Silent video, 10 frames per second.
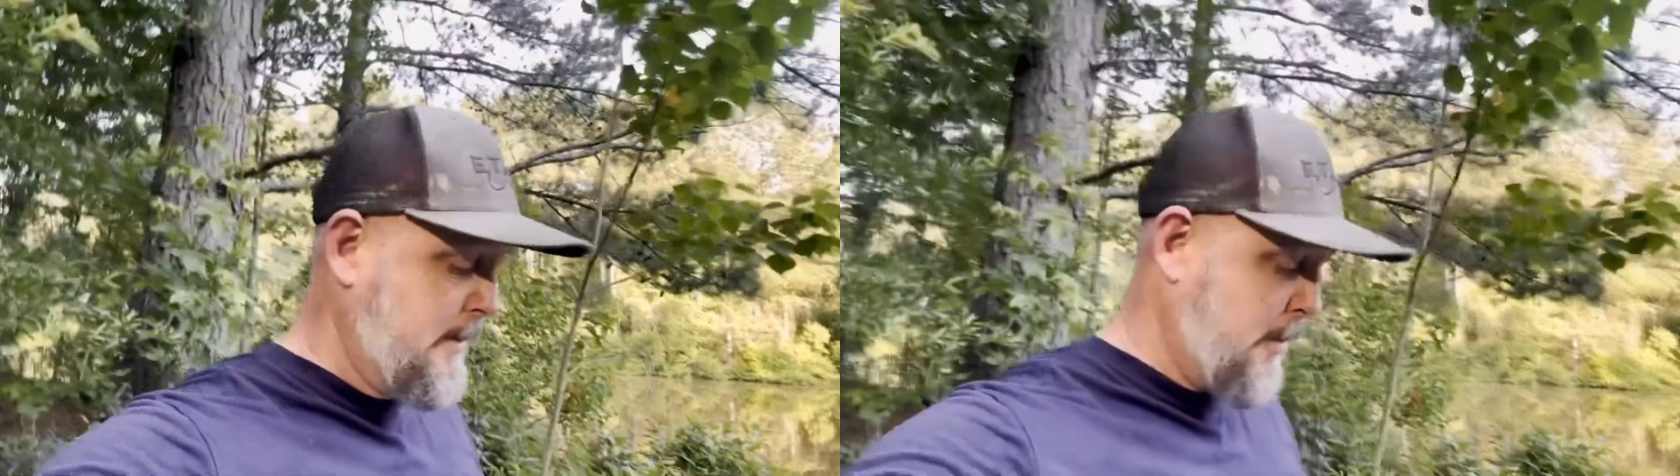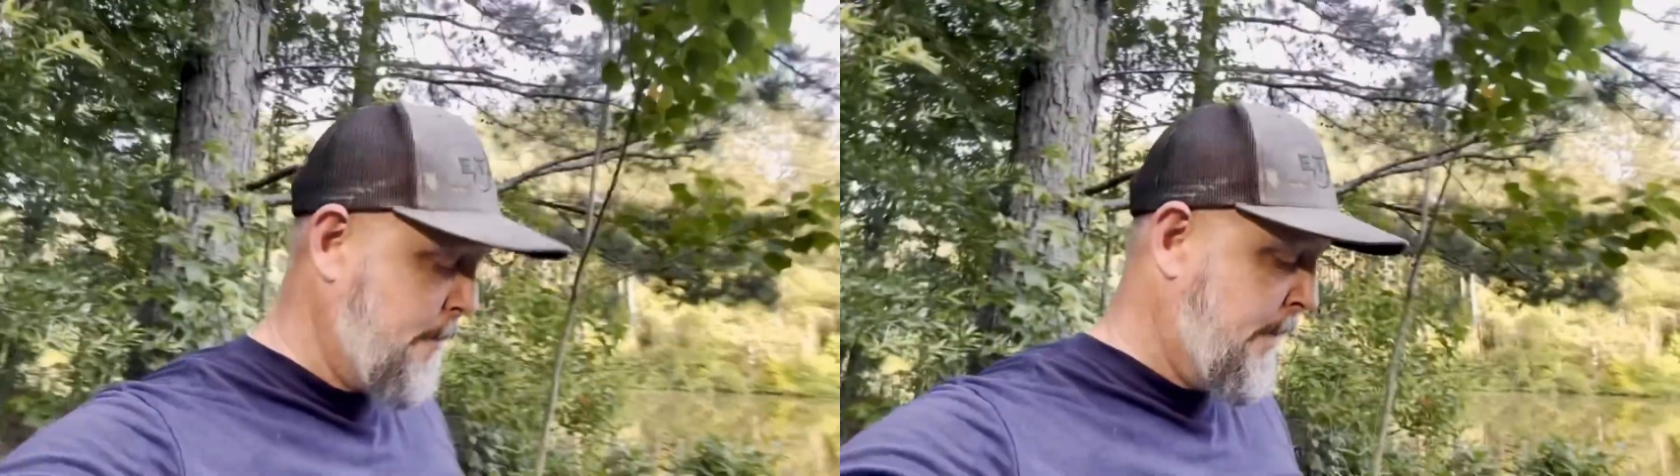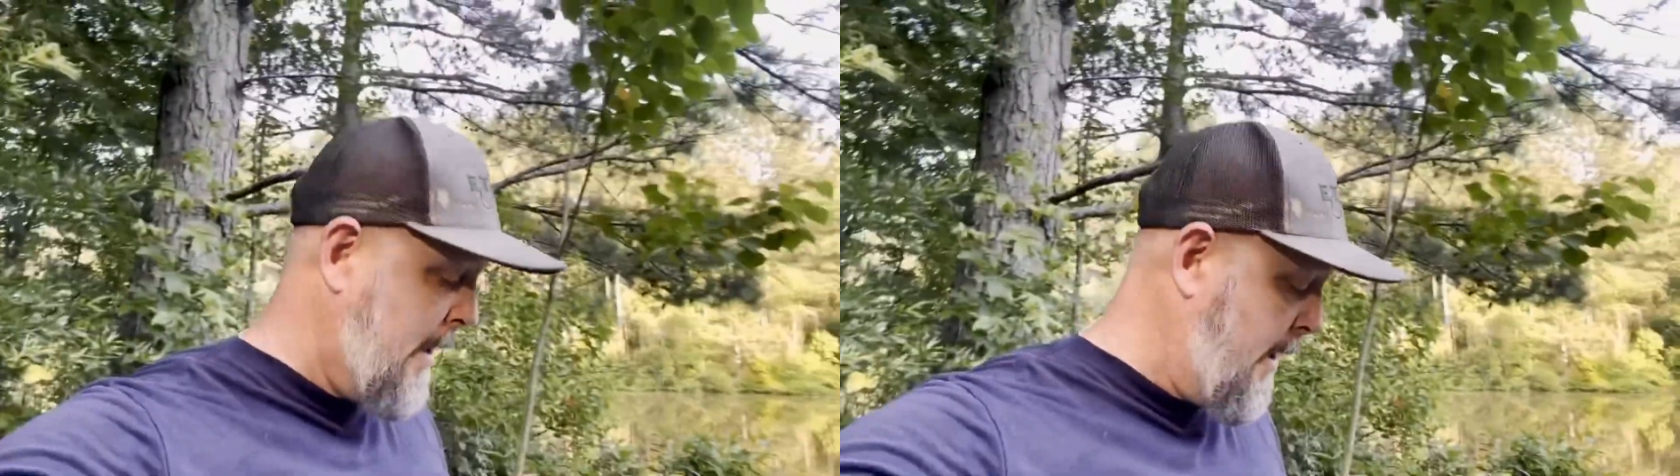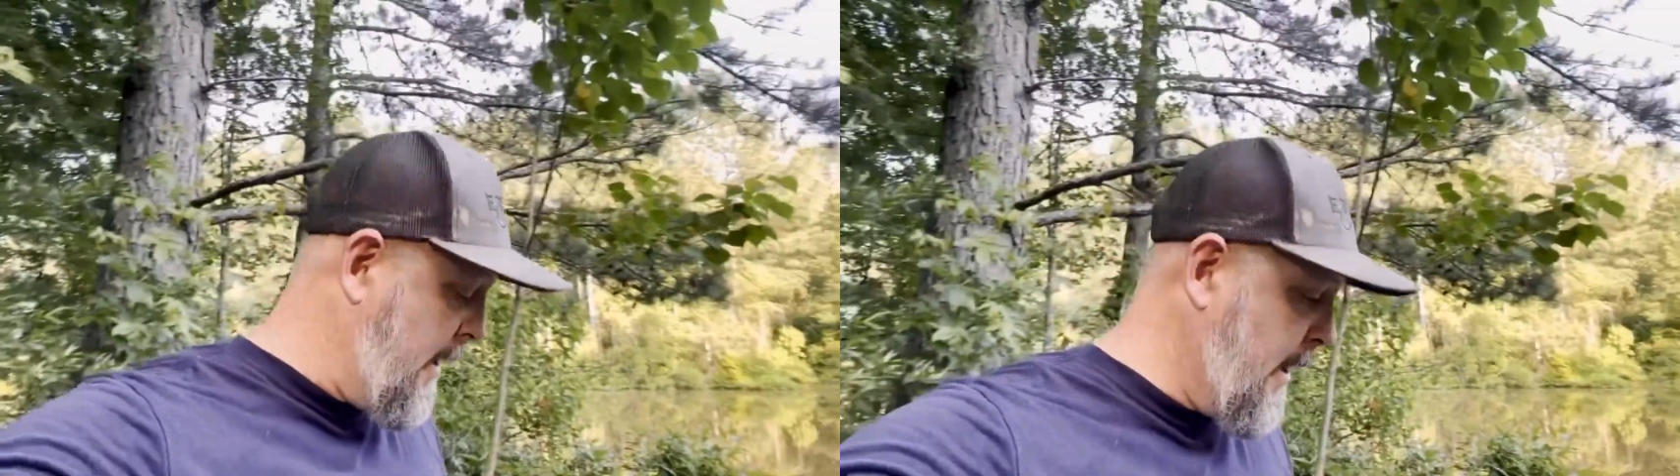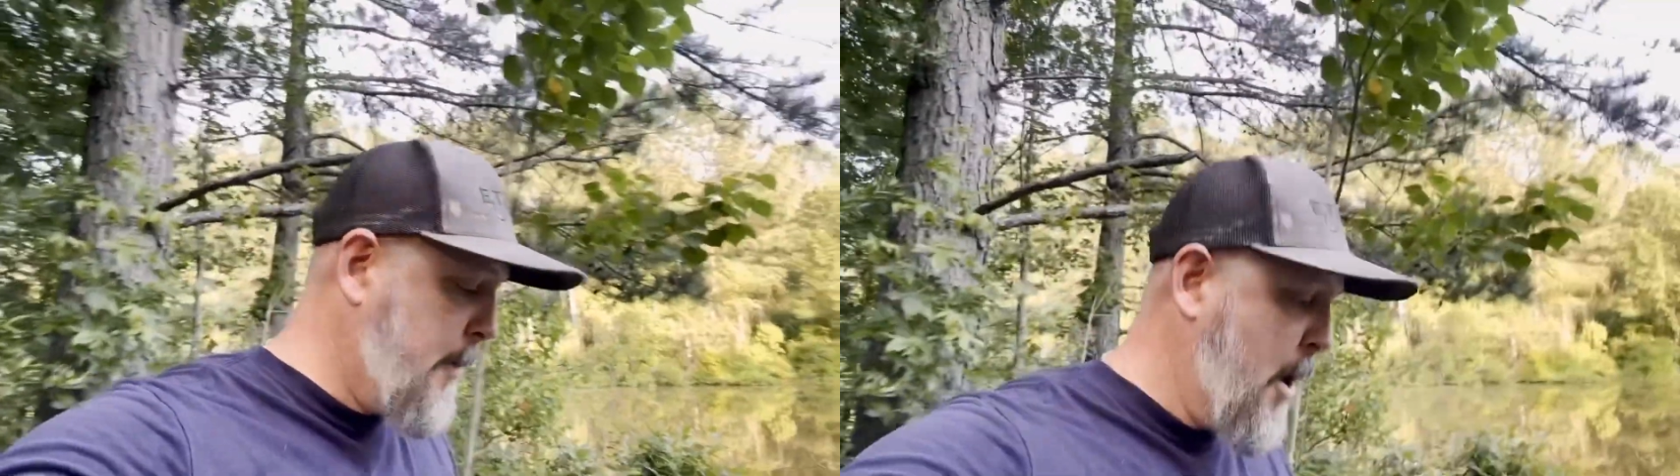So
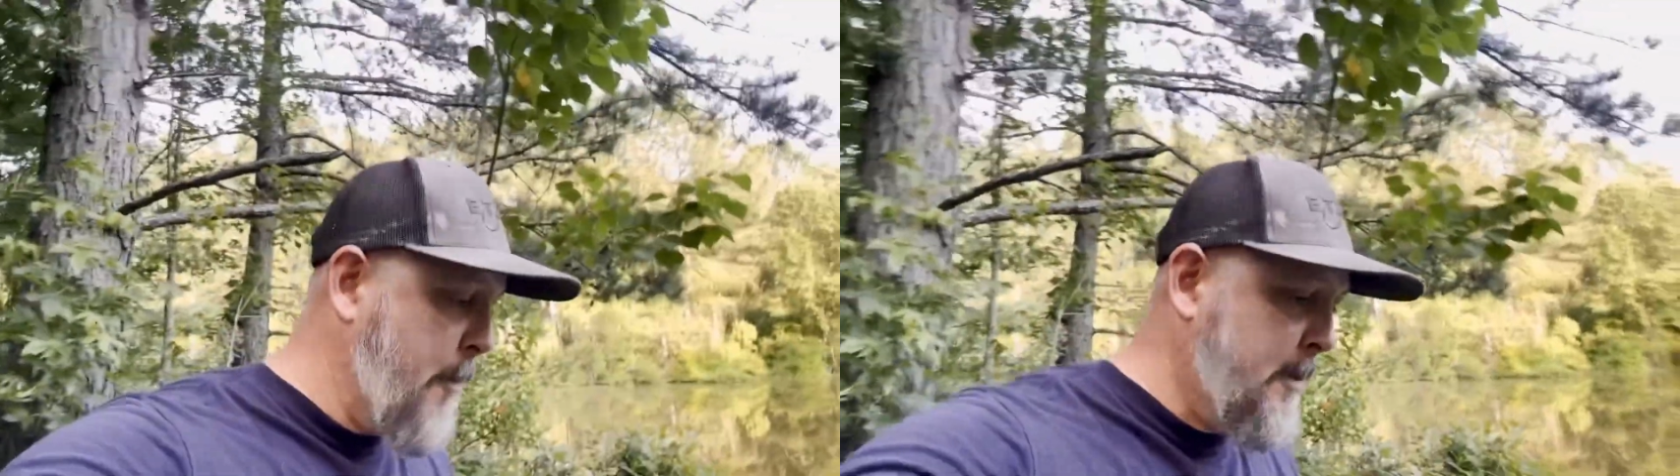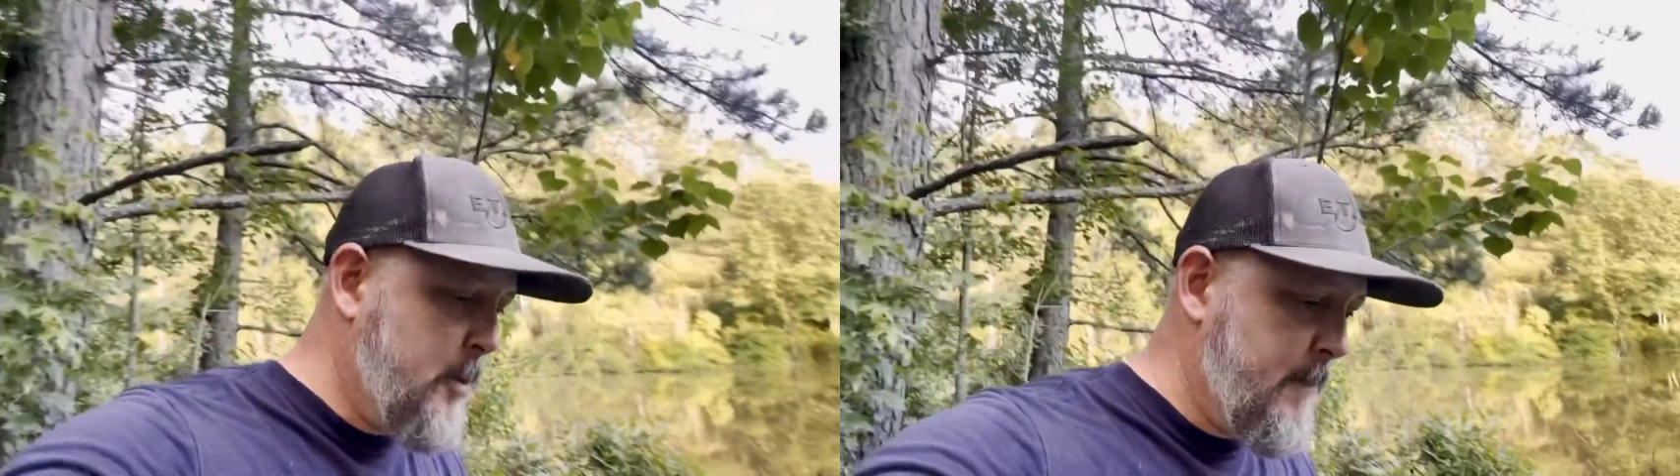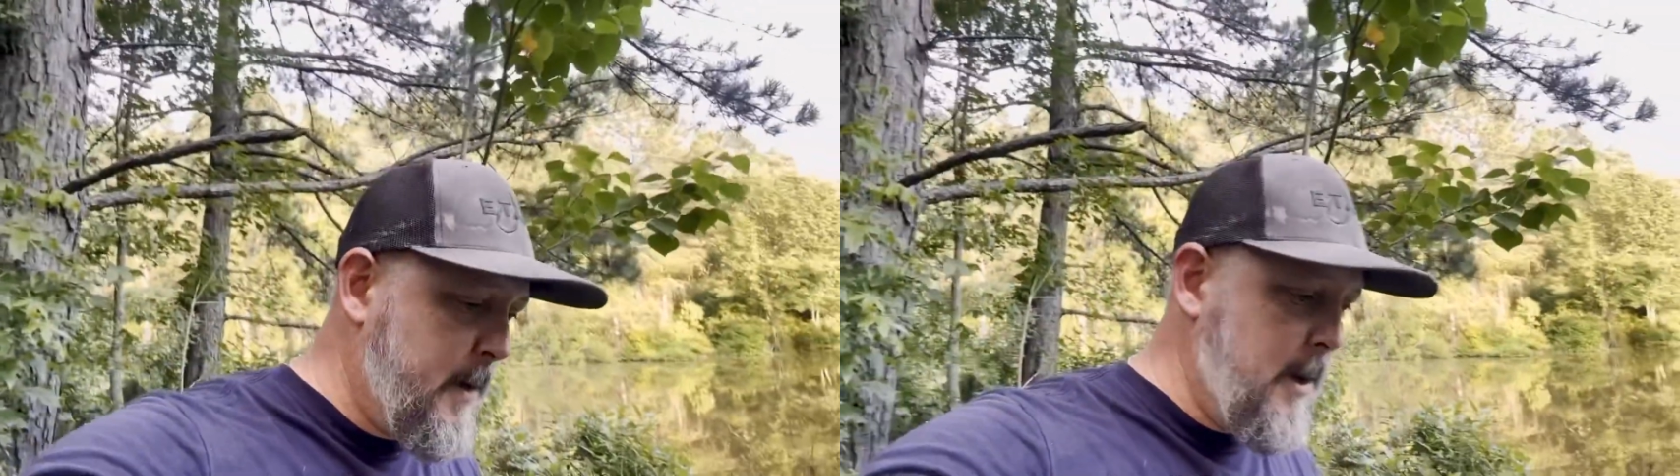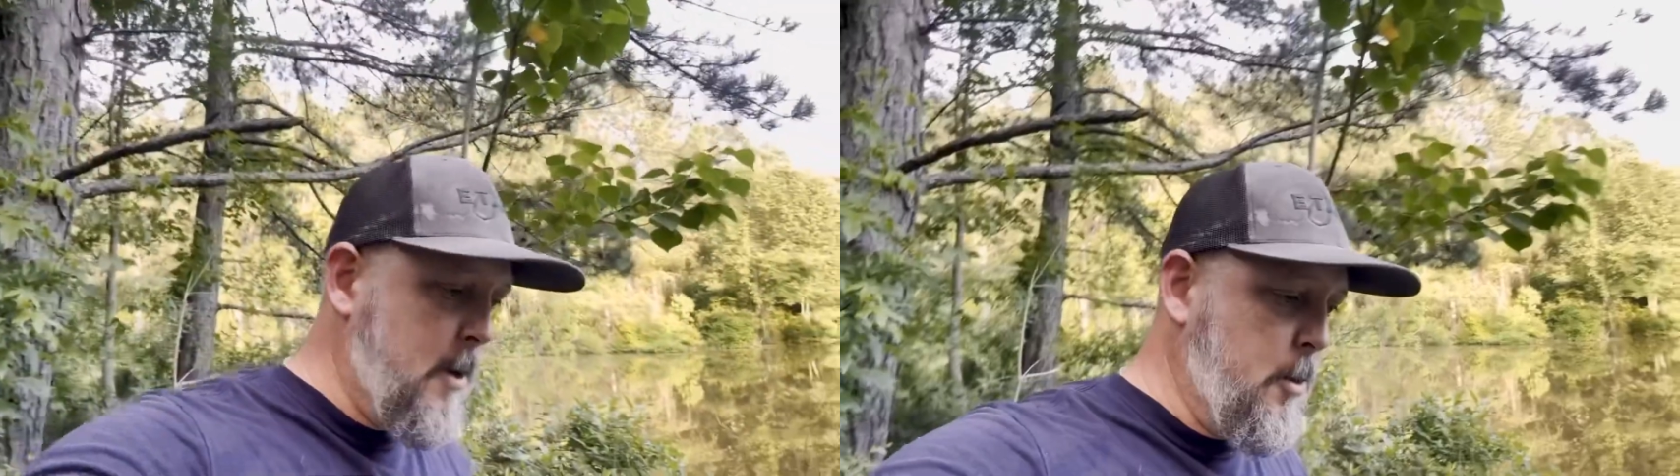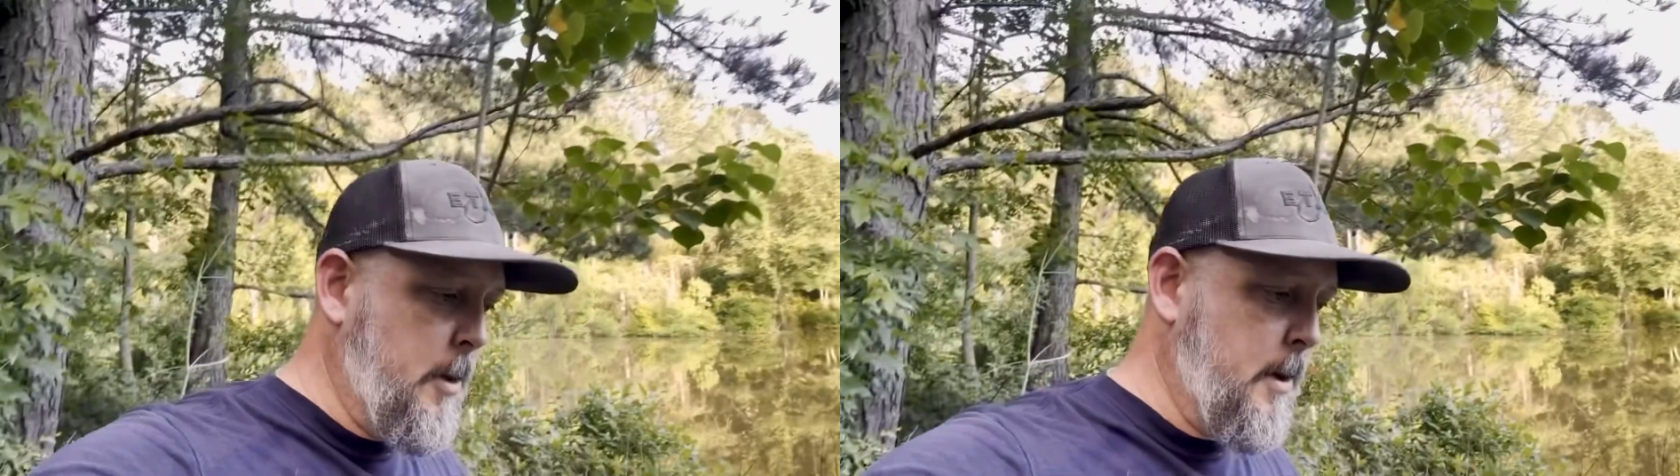anyway, I hope you enjoyed the
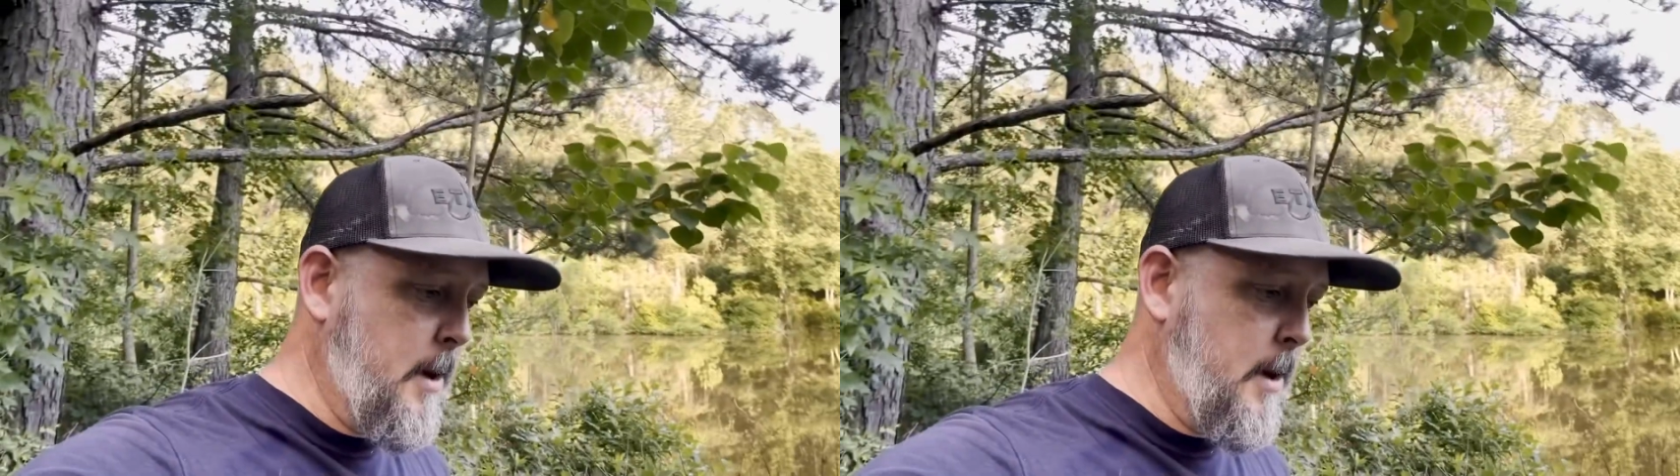video.